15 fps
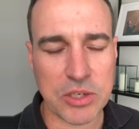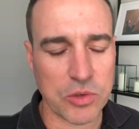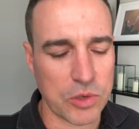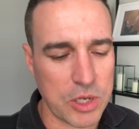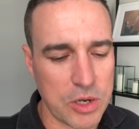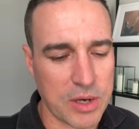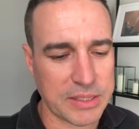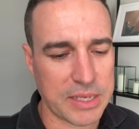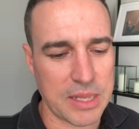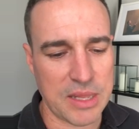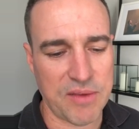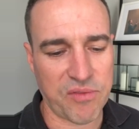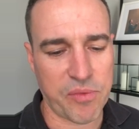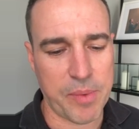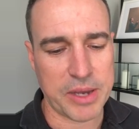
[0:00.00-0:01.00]
make sure you guys get
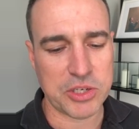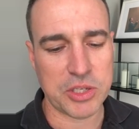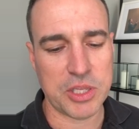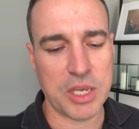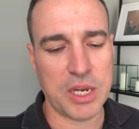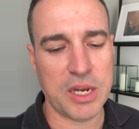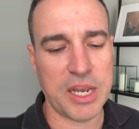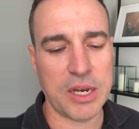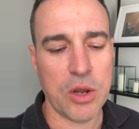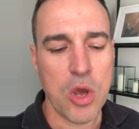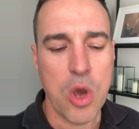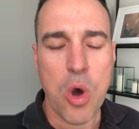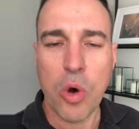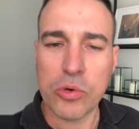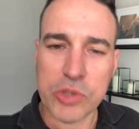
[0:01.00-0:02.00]
the information that you need.
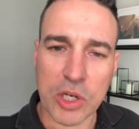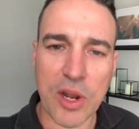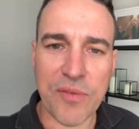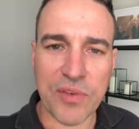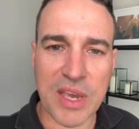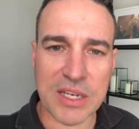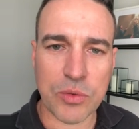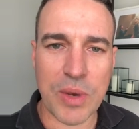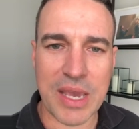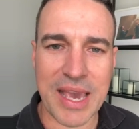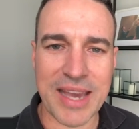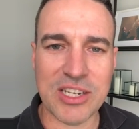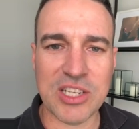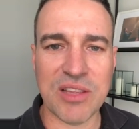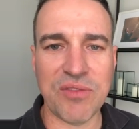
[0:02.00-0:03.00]
Also, don't forget to
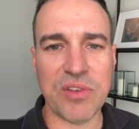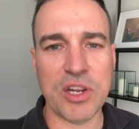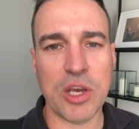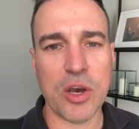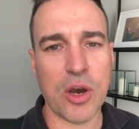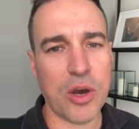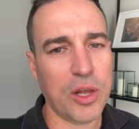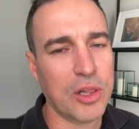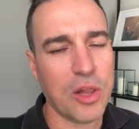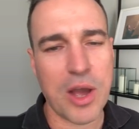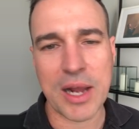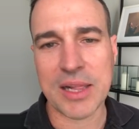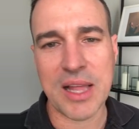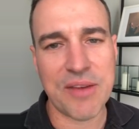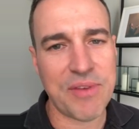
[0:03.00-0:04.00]
engage in the video,
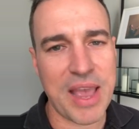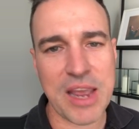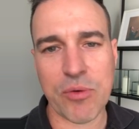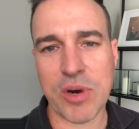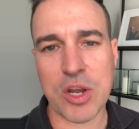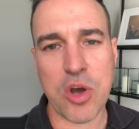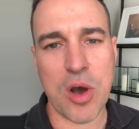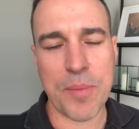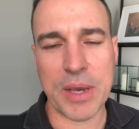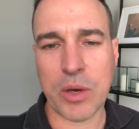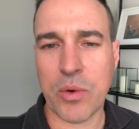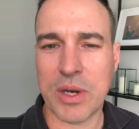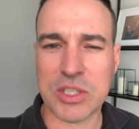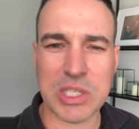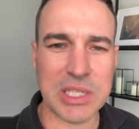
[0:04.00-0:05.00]
like, love, angry,
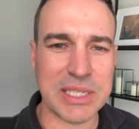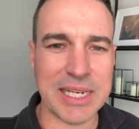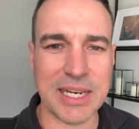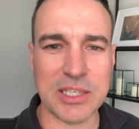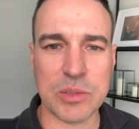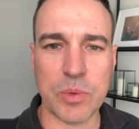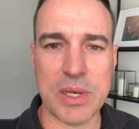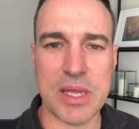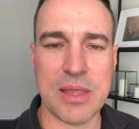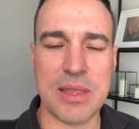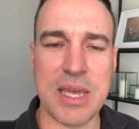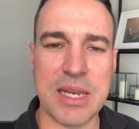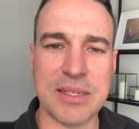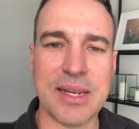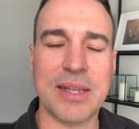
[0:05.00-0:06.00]
comment, question. Tell us what you
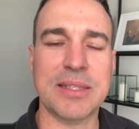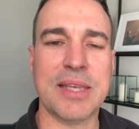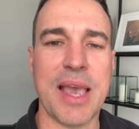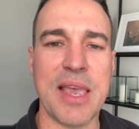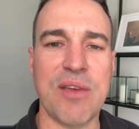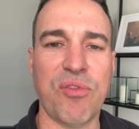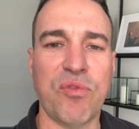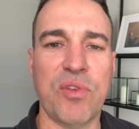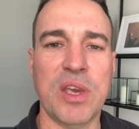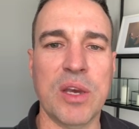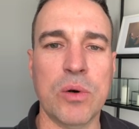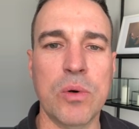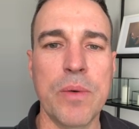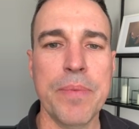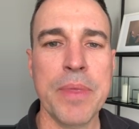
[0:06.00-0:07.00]
think. Tell us how you
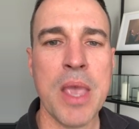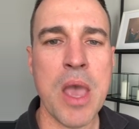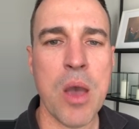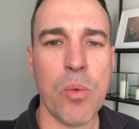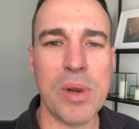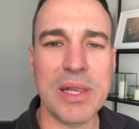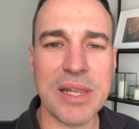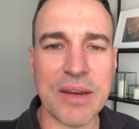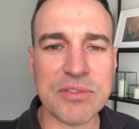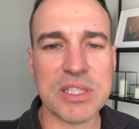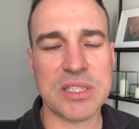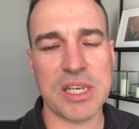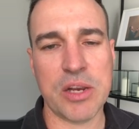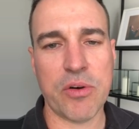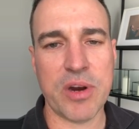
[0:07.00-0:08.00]
feel. We love
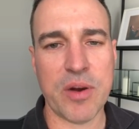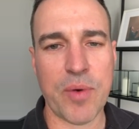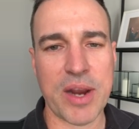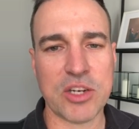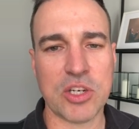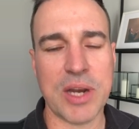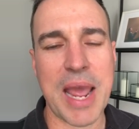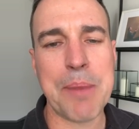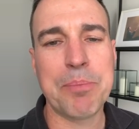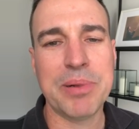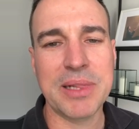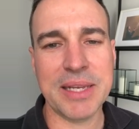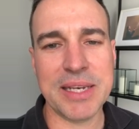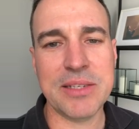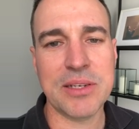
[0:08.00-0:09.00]
to see your interaction and
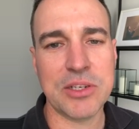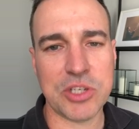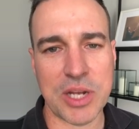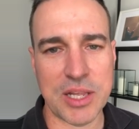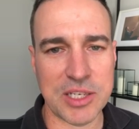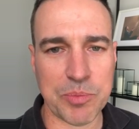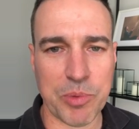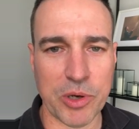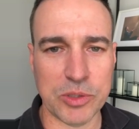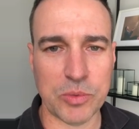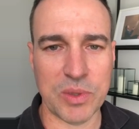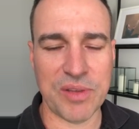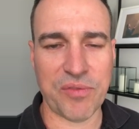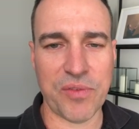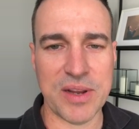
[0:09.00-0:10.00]
please share this
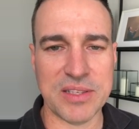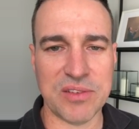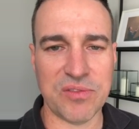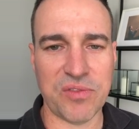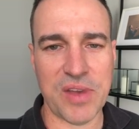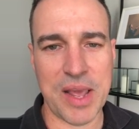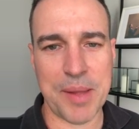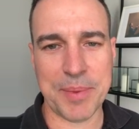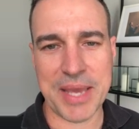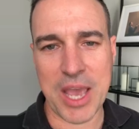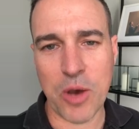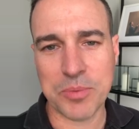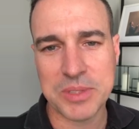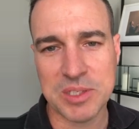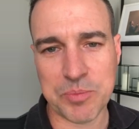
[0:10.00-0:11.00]
post with your friends and family. It
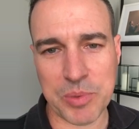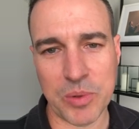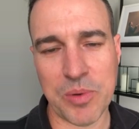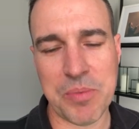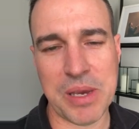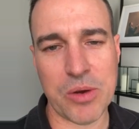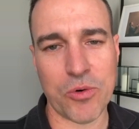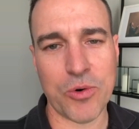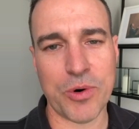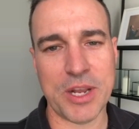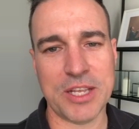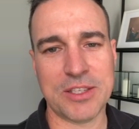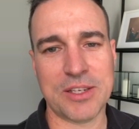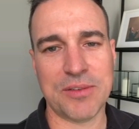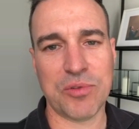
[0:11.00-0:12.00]
helps us build a bigger
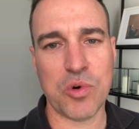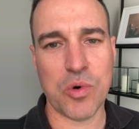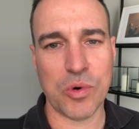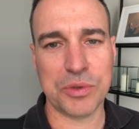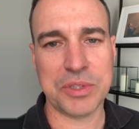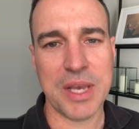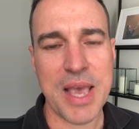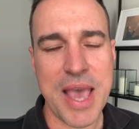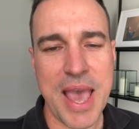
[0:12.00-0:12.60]
audience and of course,